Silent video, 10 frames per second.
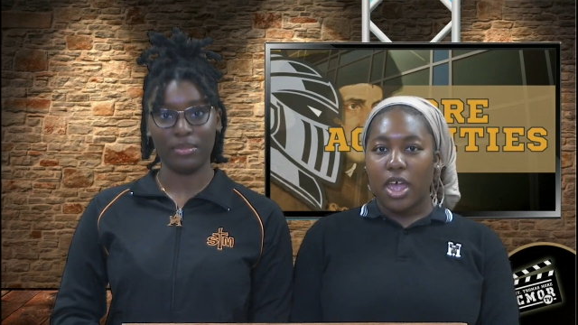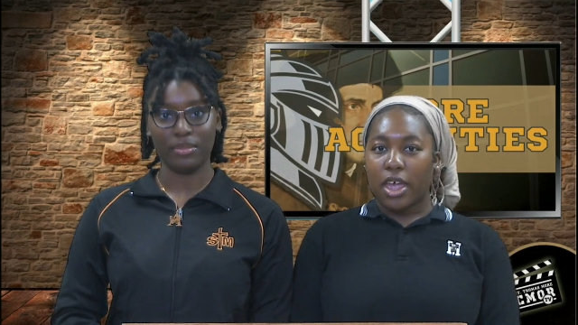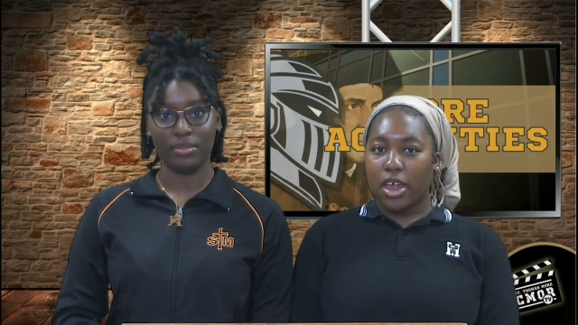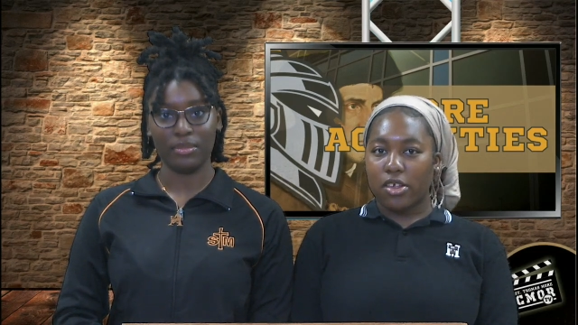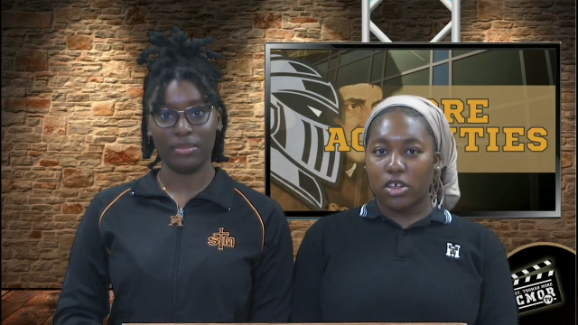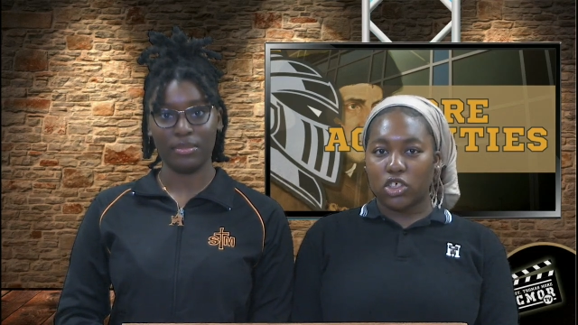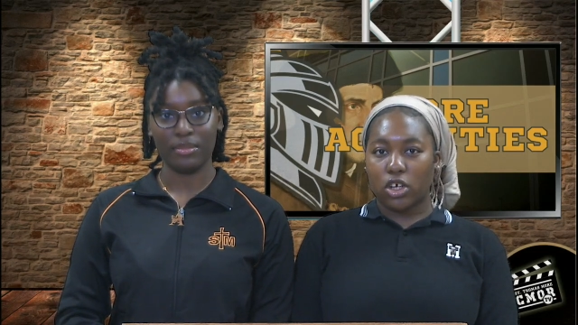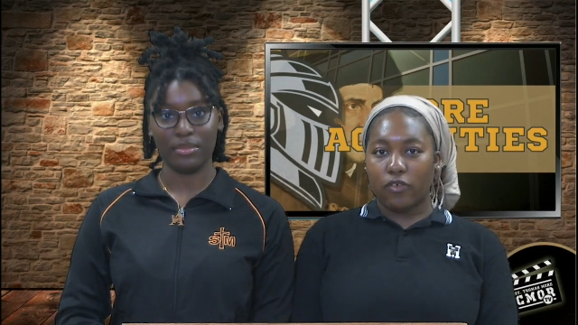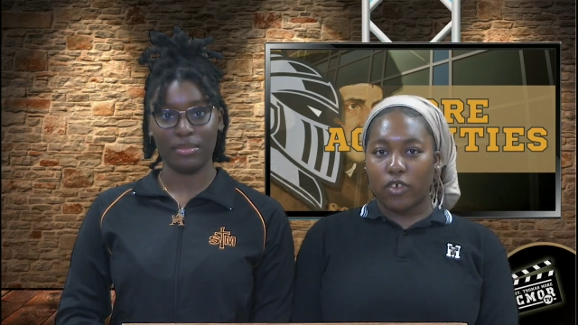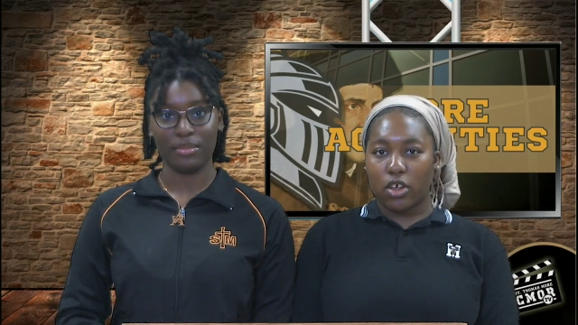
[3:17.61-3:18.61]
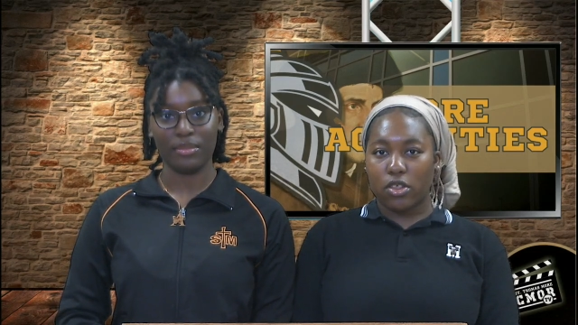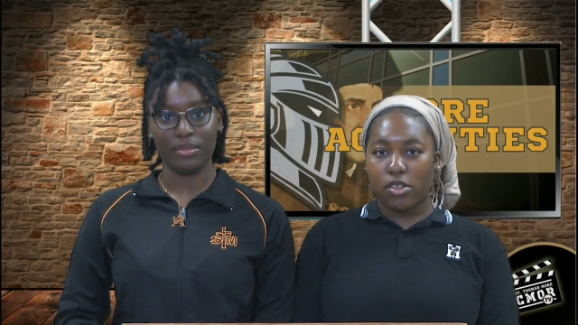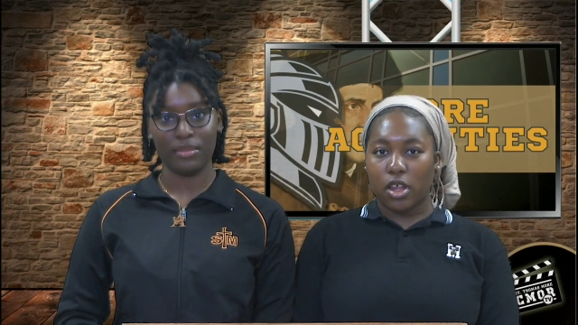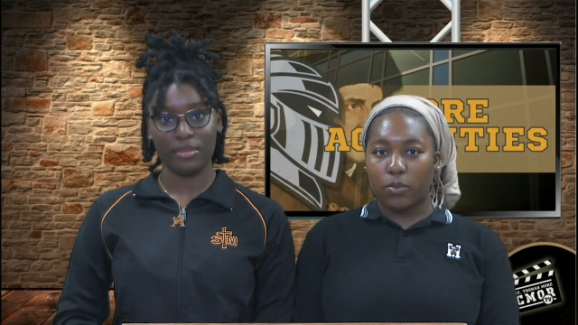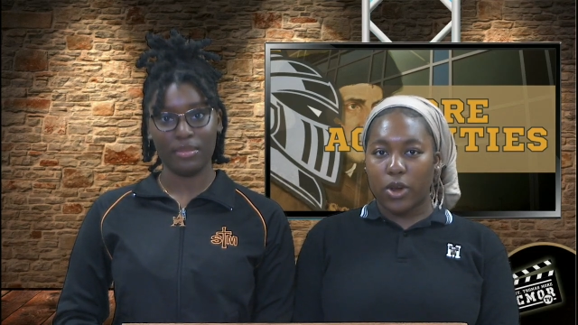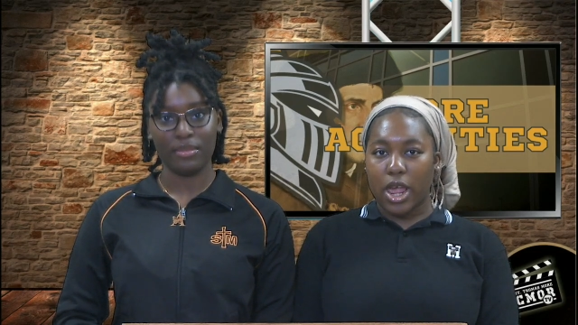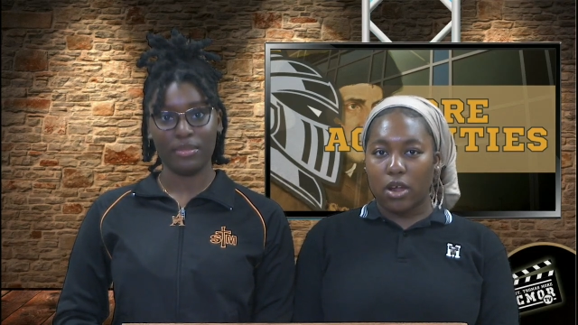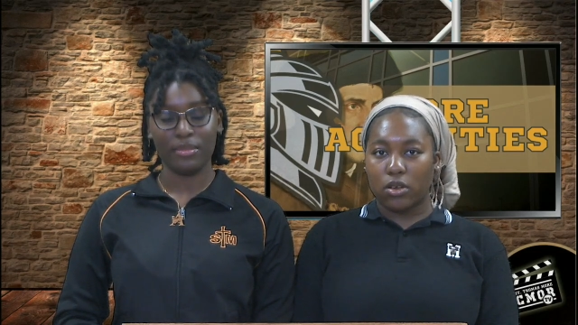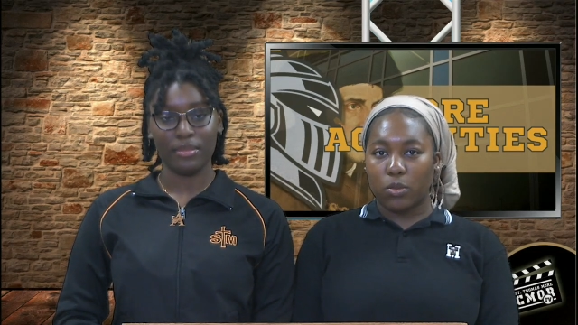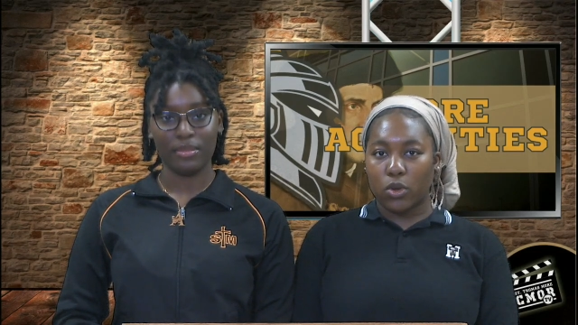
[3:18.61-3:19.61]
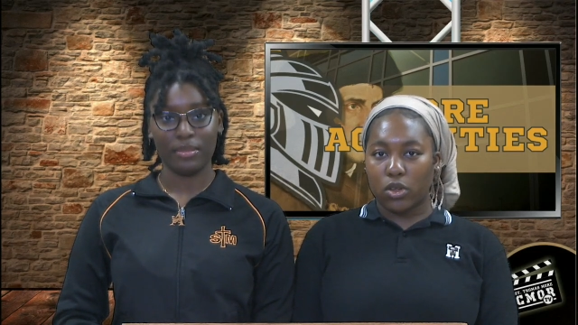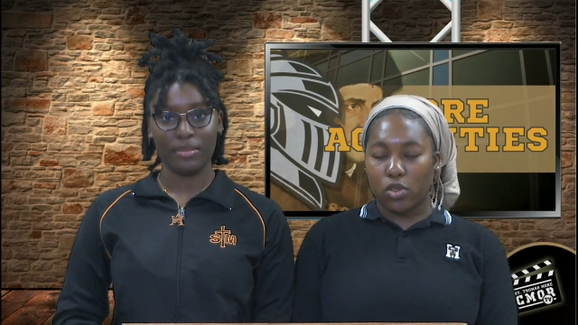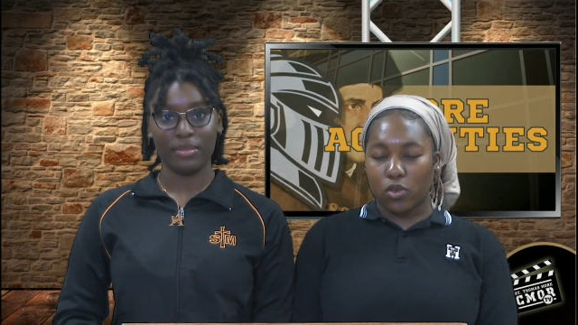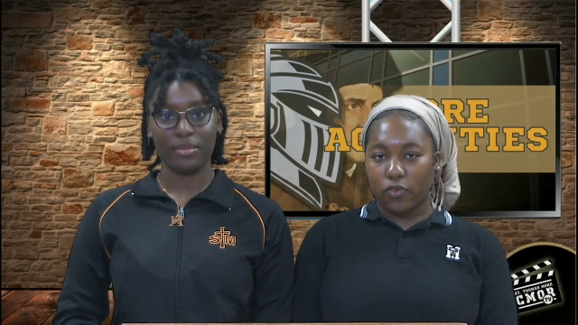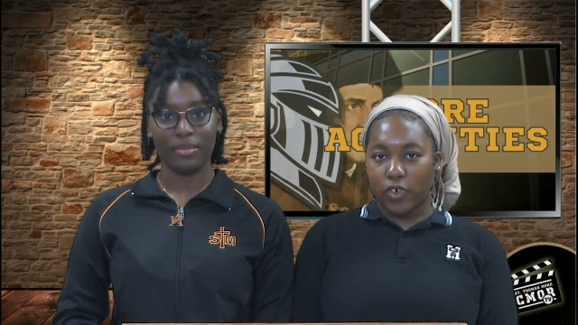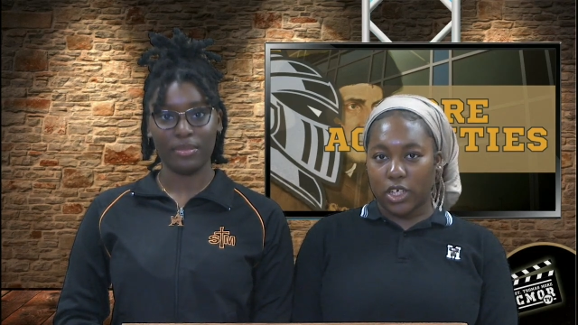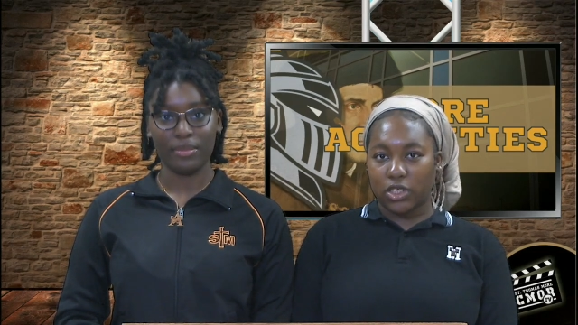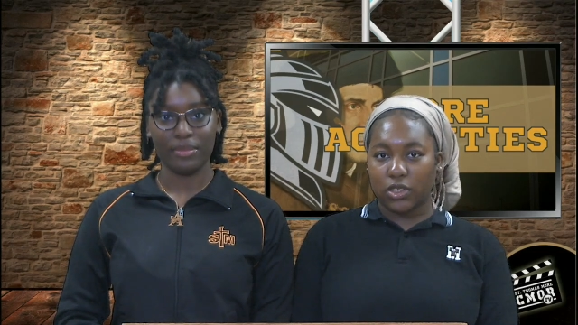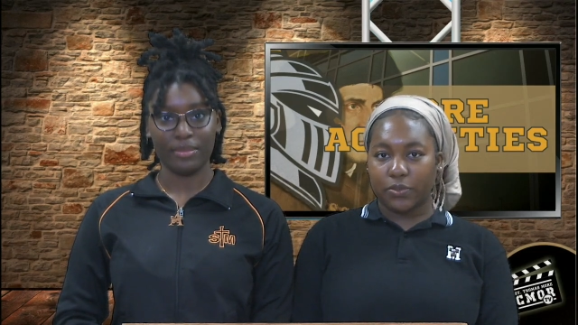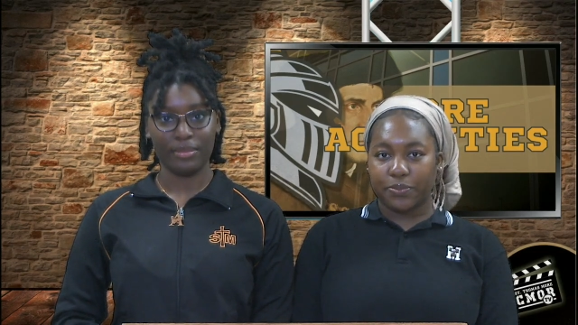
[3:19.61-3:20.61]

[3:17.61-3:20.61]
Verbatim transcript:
Speaker 1: Here's a short video to celebrate Elder Mona Stonefish.